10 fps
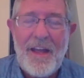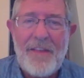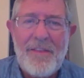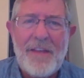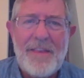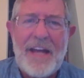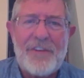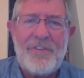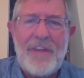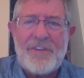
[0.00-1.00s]
And
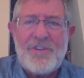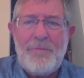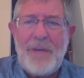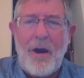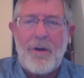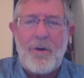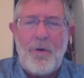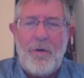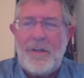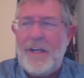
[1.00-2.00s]
that should be our
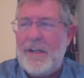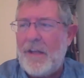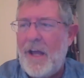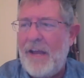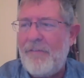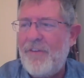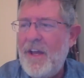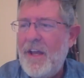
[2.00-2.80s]
goal in life,